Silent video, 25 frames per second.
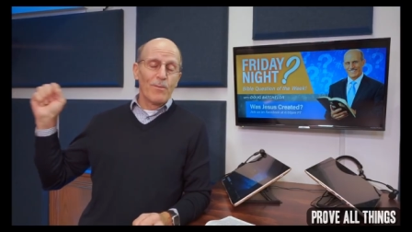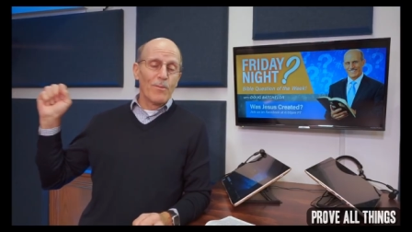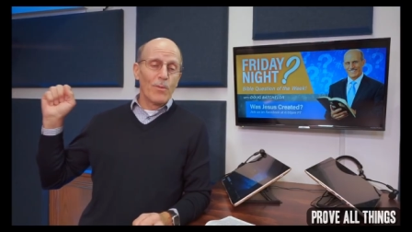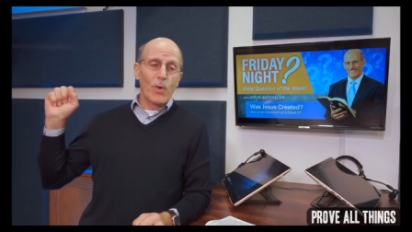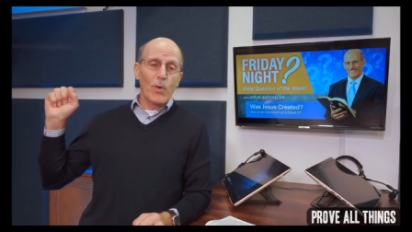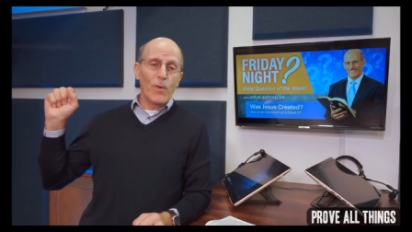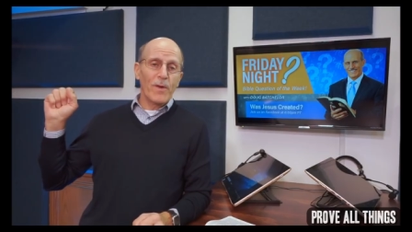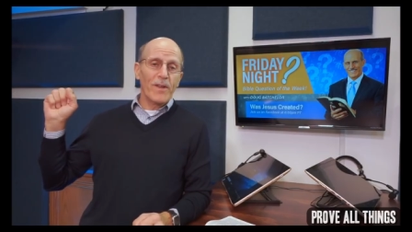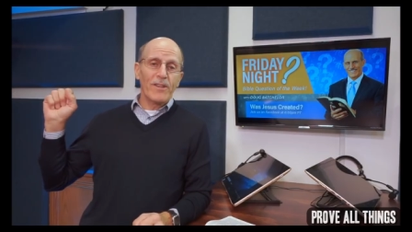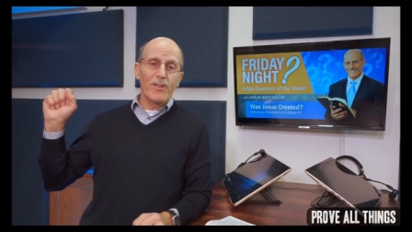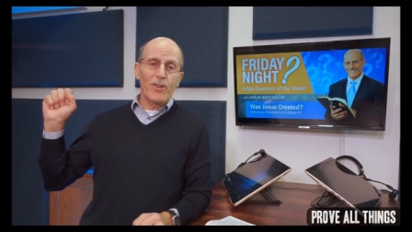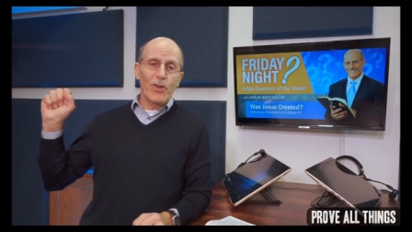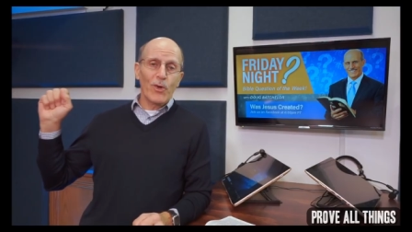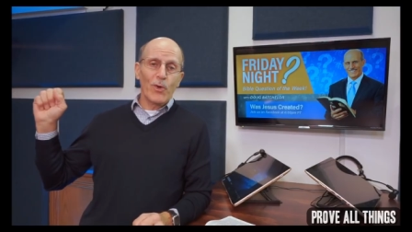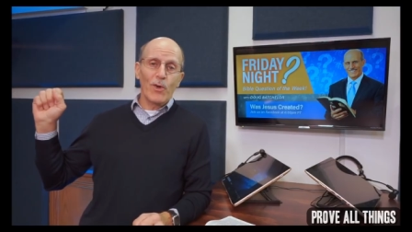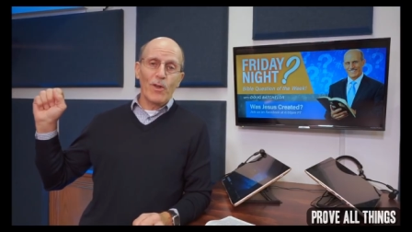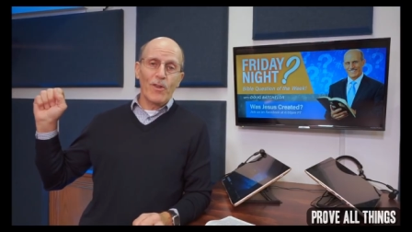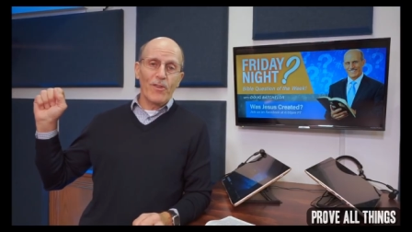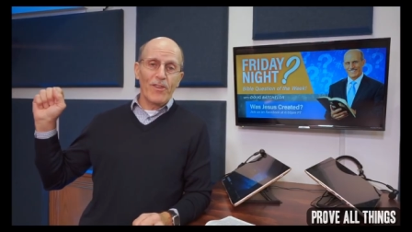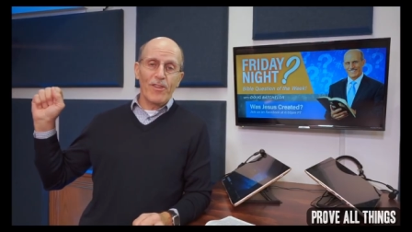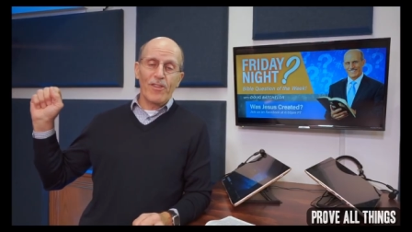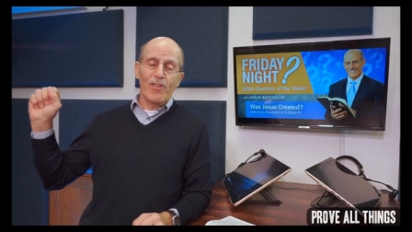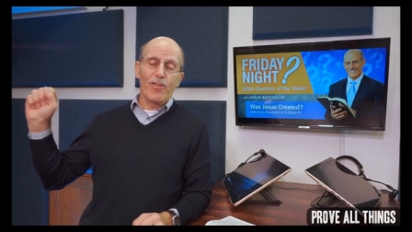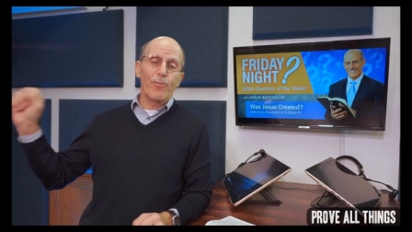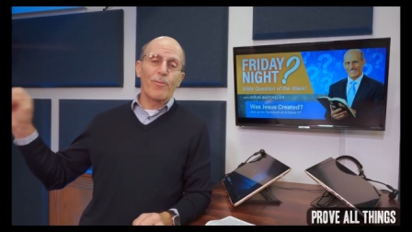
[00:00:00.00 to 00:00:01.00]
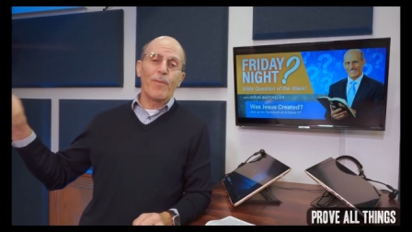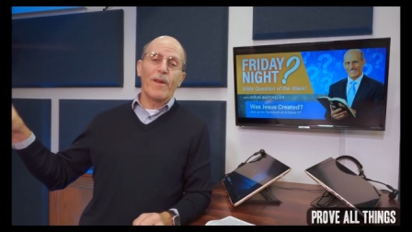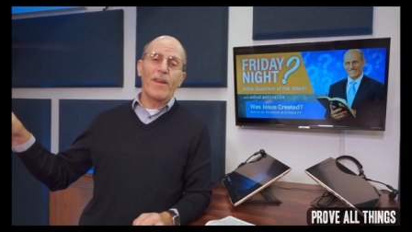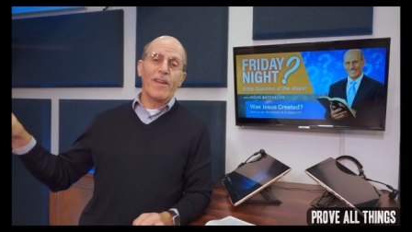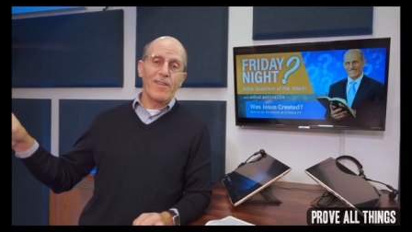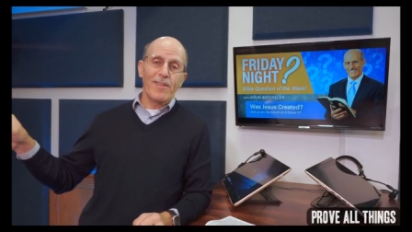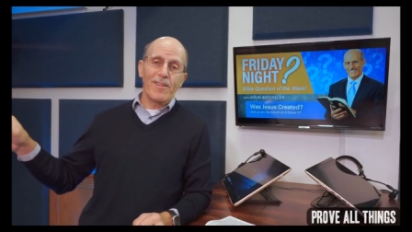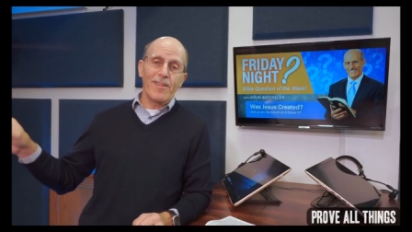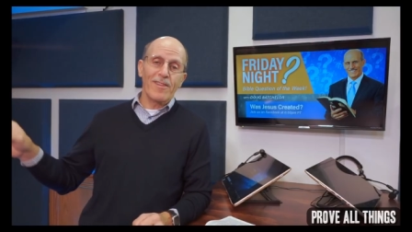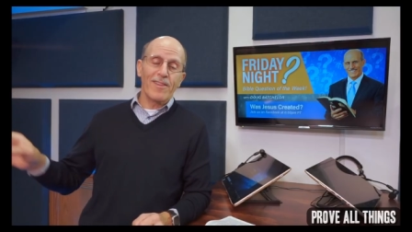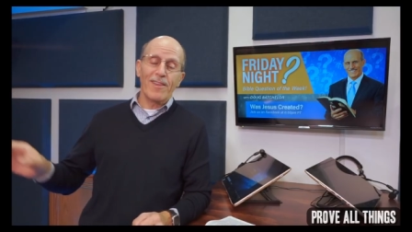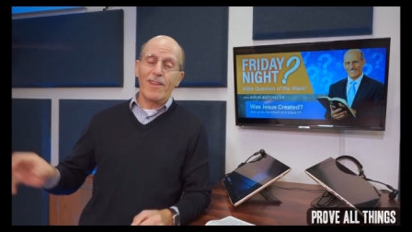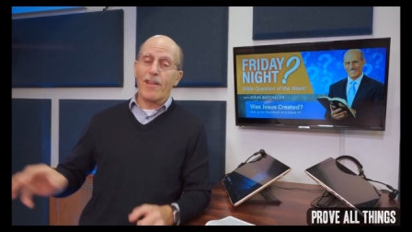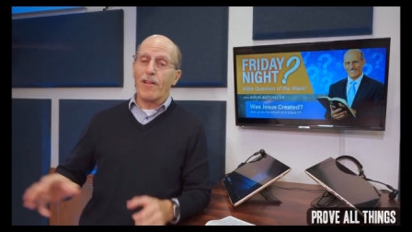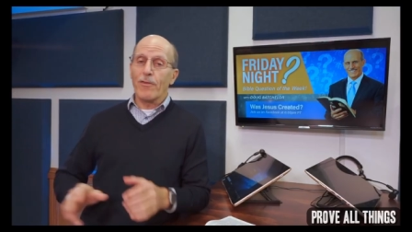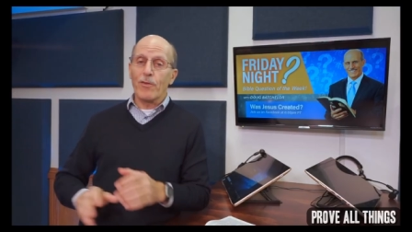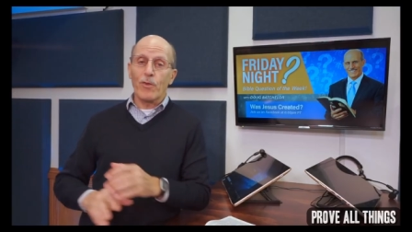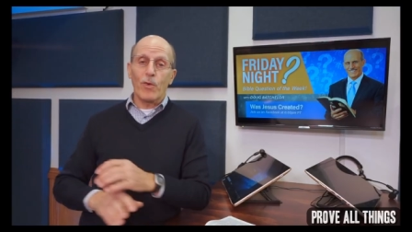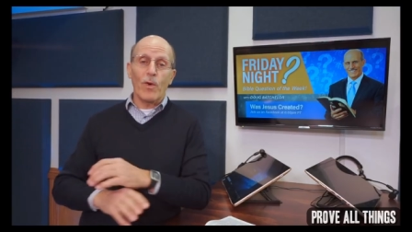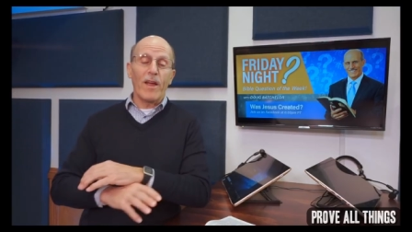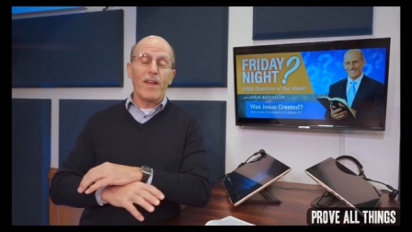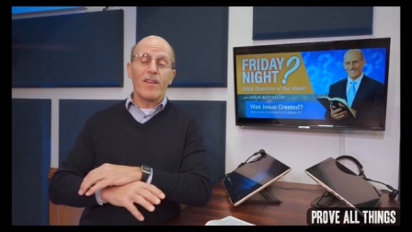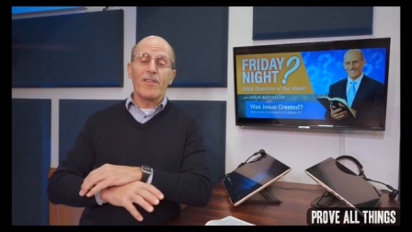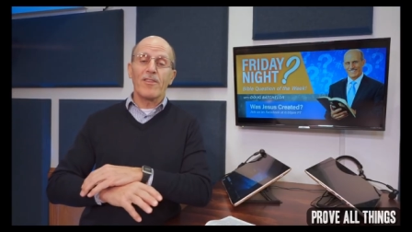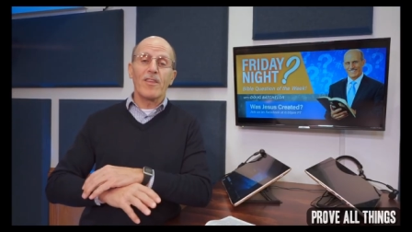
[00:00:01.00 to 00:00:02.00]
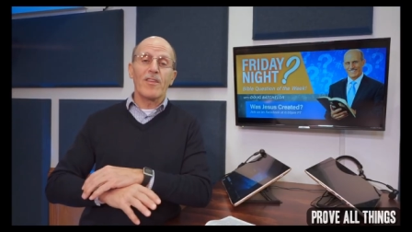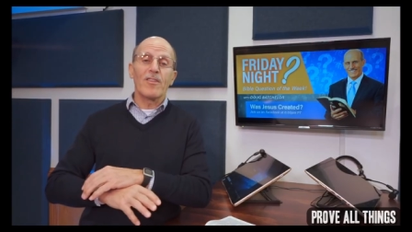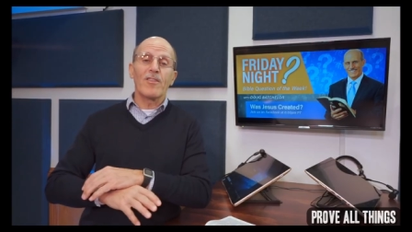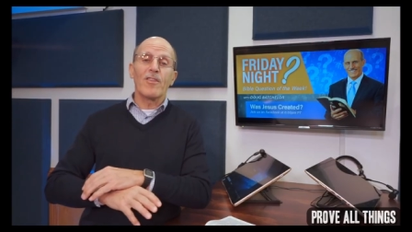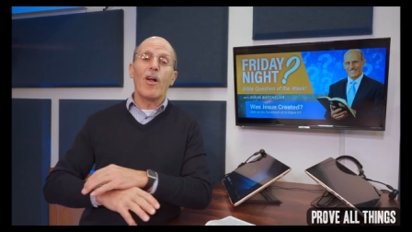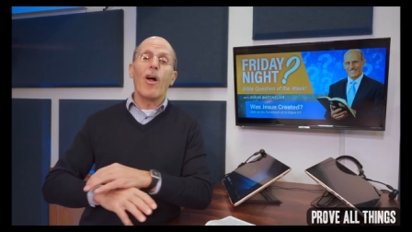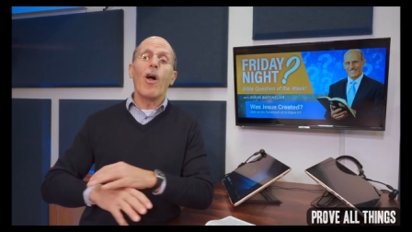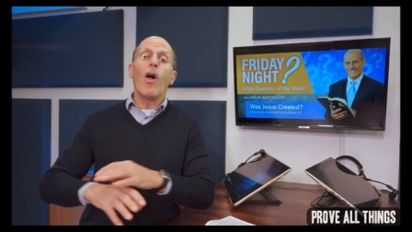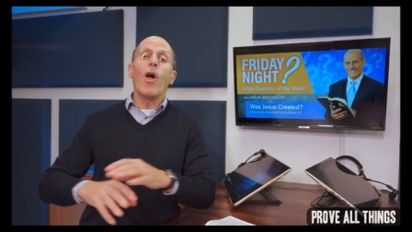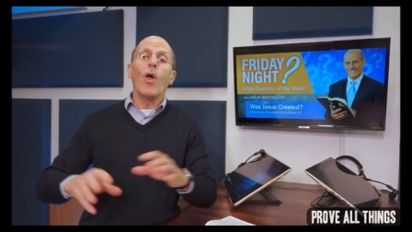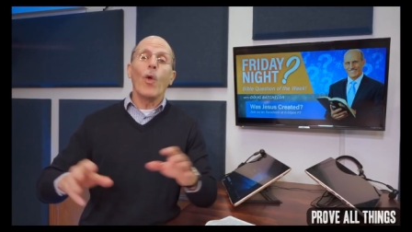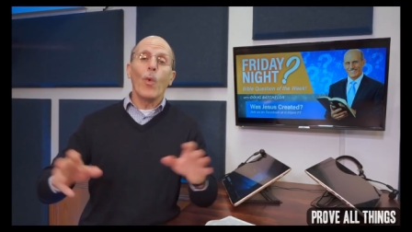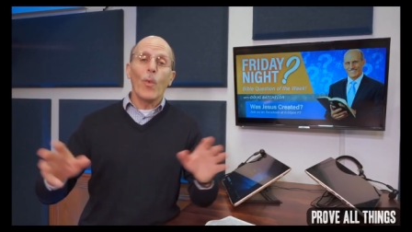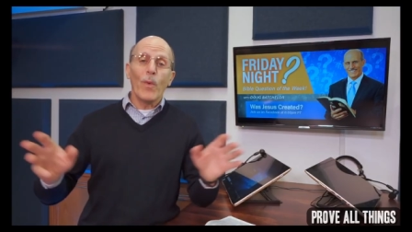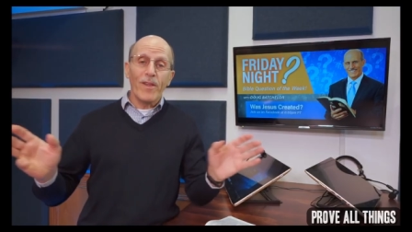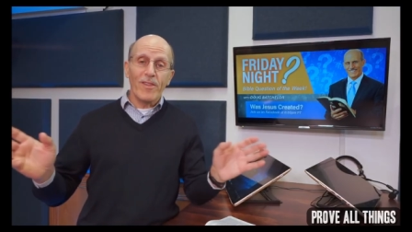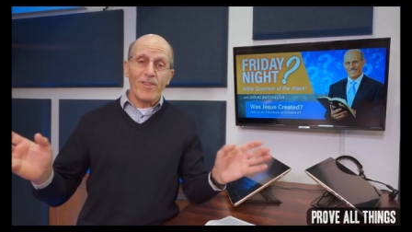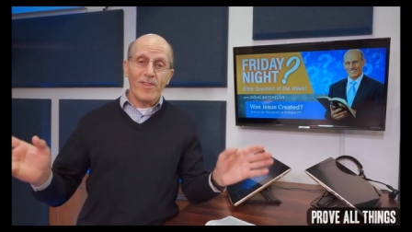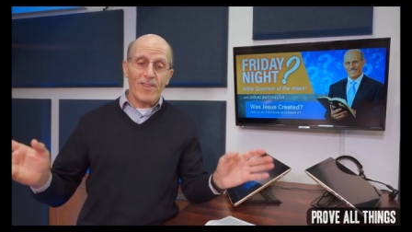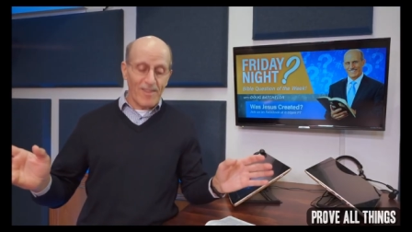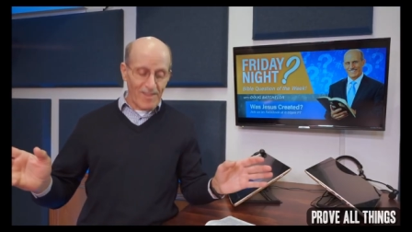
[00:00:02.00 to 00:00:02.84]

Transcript: More eternal than space itself, Christ has always